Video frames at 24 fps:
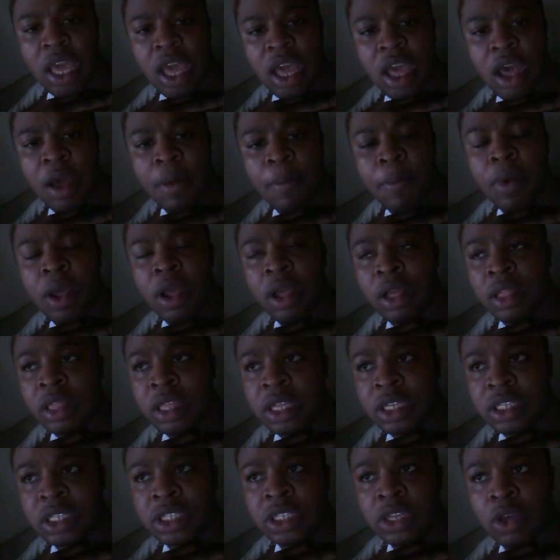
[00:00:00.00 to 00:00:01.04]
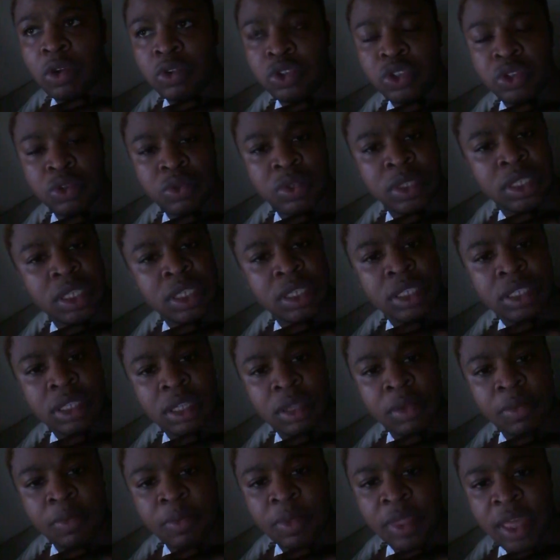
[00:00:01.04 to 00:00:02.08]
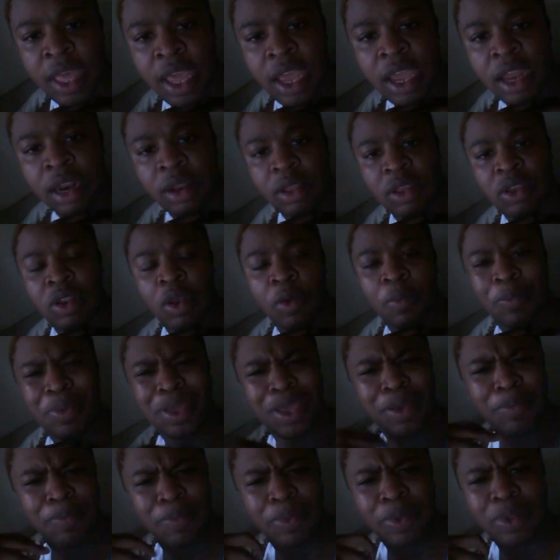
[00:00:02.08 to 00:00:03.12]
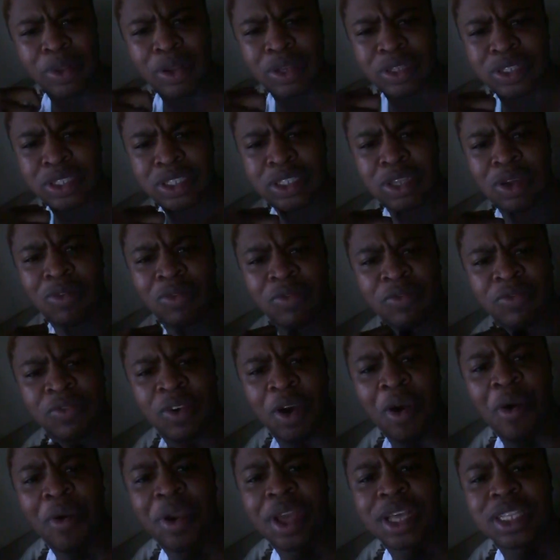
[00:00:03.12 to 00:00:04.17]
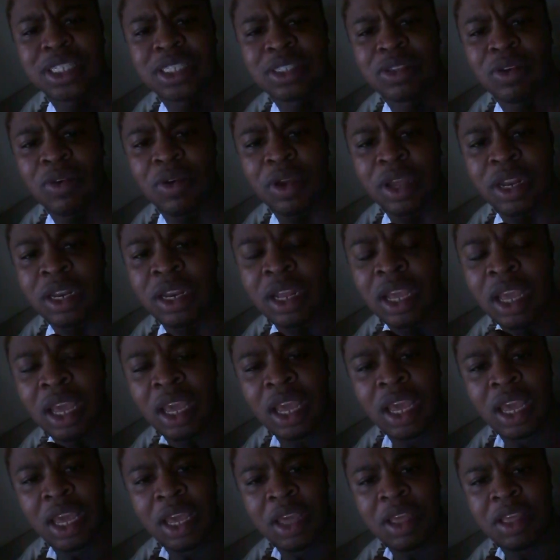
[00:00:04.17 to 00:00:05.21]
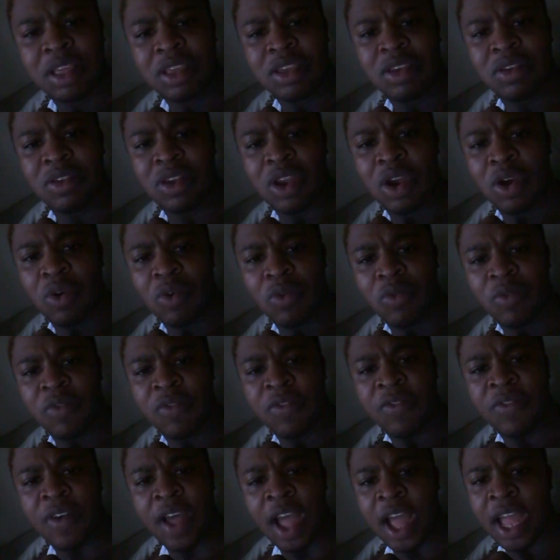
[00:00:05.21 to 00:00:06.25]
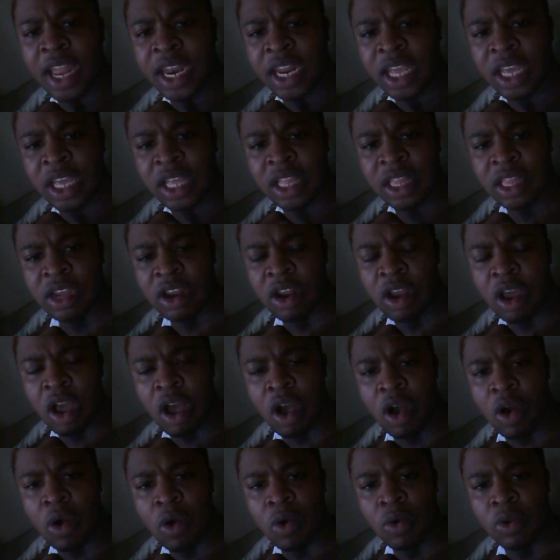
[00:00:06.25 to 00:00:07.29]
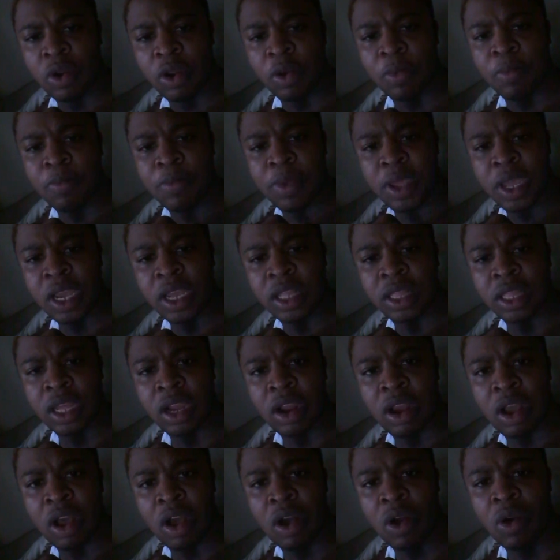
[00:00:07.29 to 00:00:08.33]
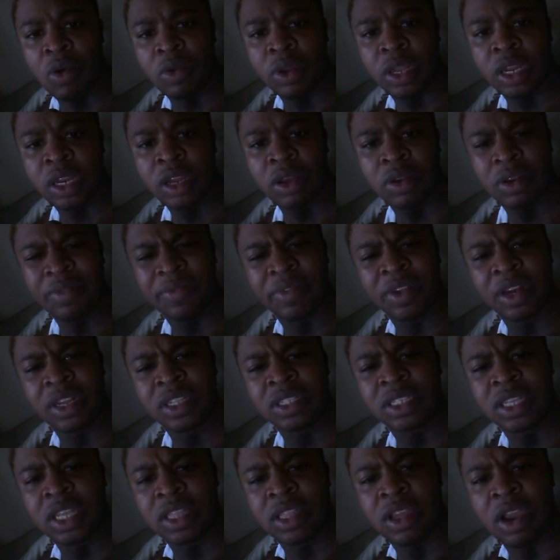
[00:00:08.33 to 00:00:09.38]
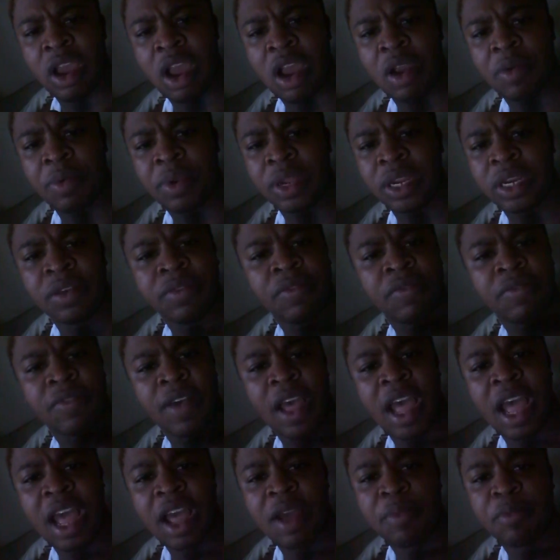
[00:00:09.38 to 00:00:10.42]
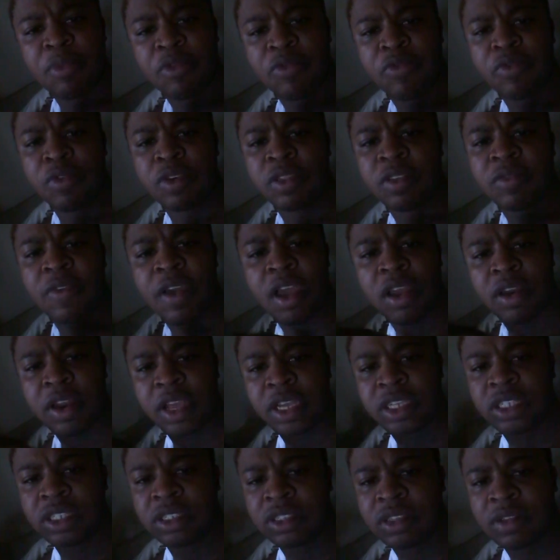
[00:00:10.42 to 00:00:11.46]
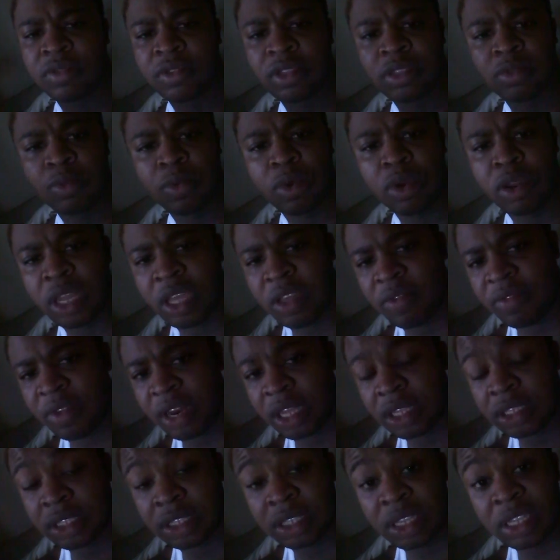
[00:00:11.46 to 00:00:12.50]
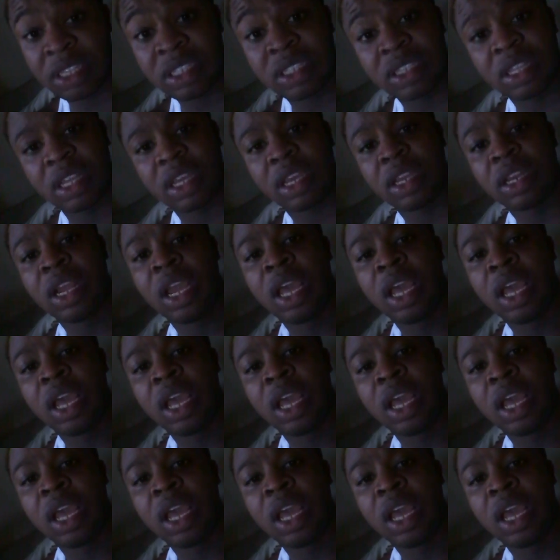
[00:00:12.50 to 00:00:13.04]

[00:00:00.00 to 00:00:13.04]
among this social system that people are so focused on finding their own or being their own, and don't even understand they're already defined before the foundations of this world even existed.